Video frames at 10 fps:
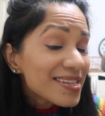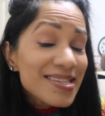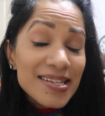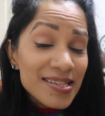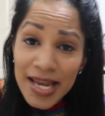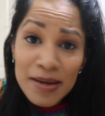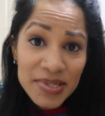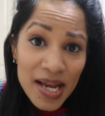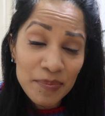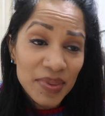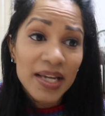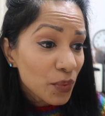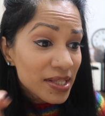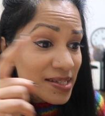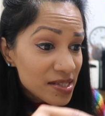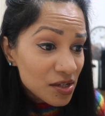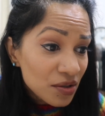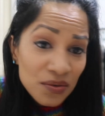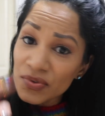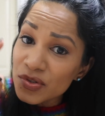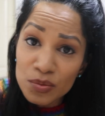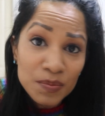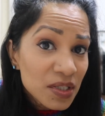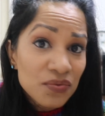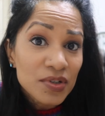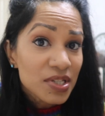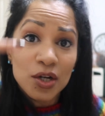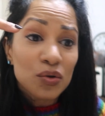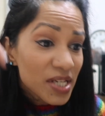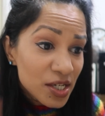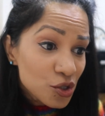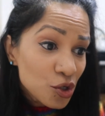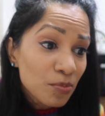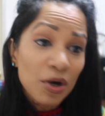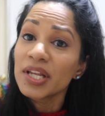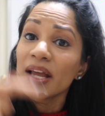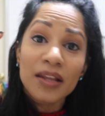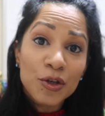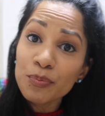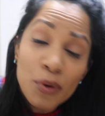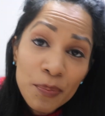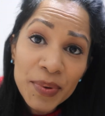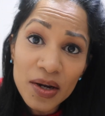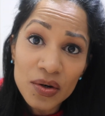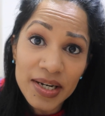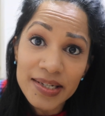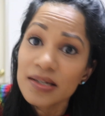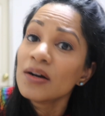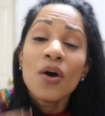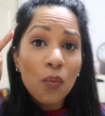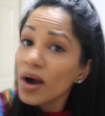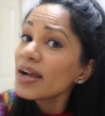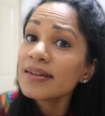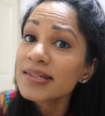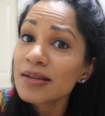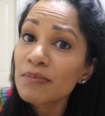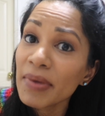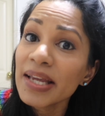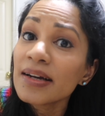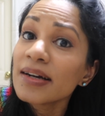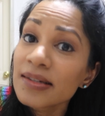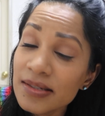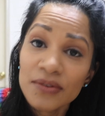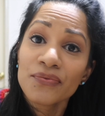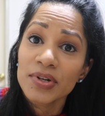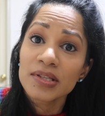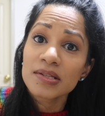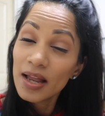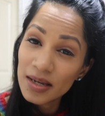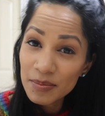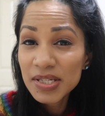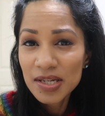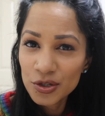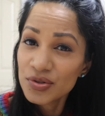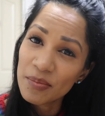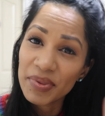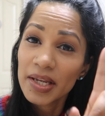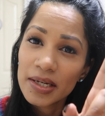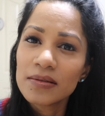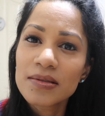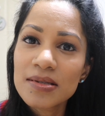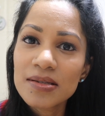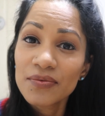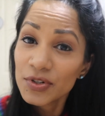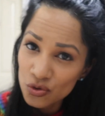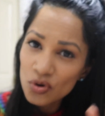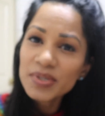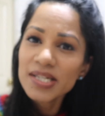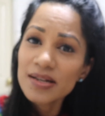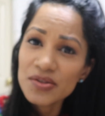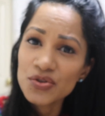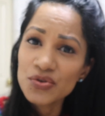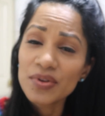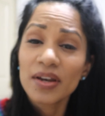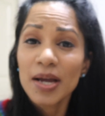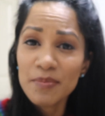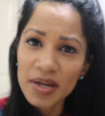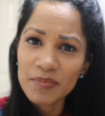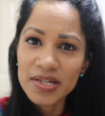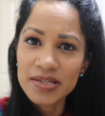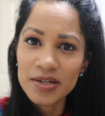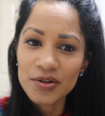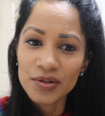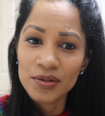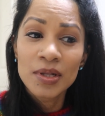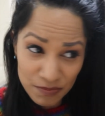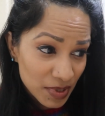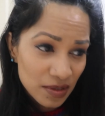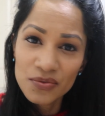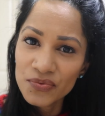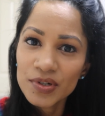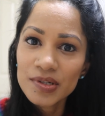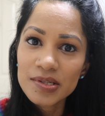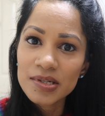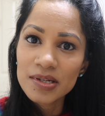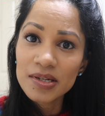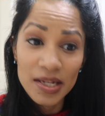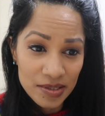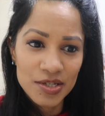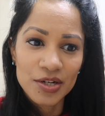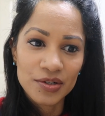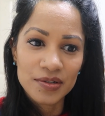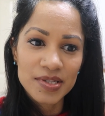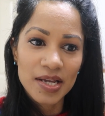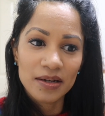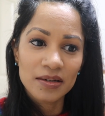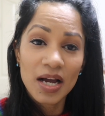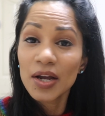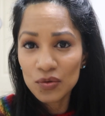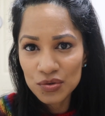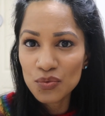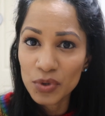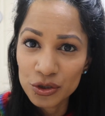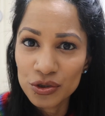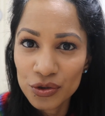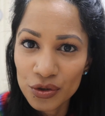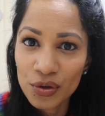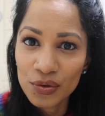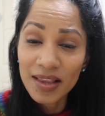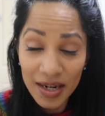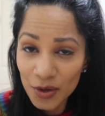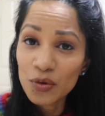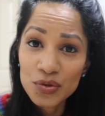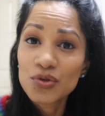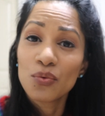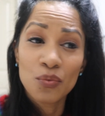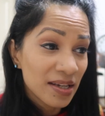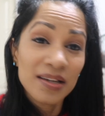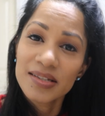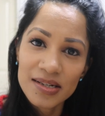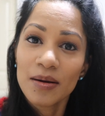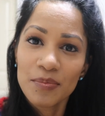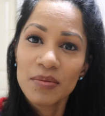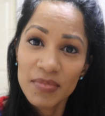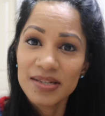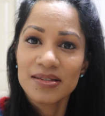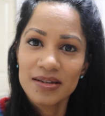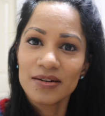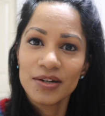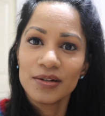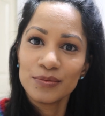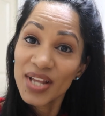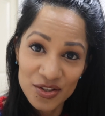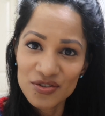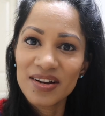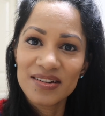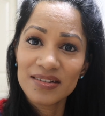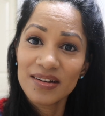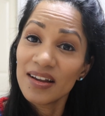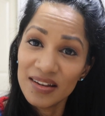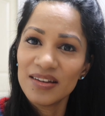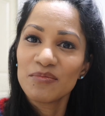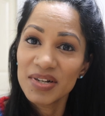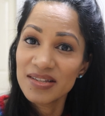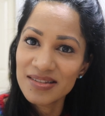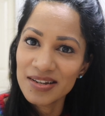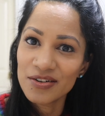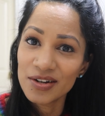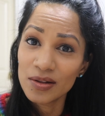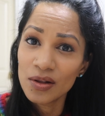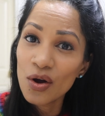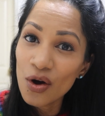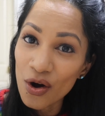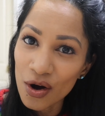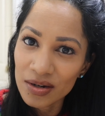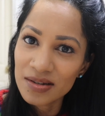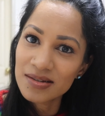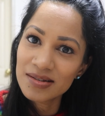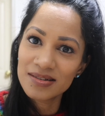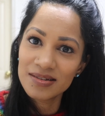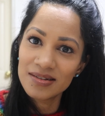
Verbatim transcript: It's the same damn thing. Whether it's cereal first or milk first, it goes into your body and then you poop it out later. Why does it make a difference? And let me tell you something else. If it traumatizes you that I make my cereal milk first and cereal second, I also want you to know that I also heat up my cereal. That's right, I eat my cereal hot.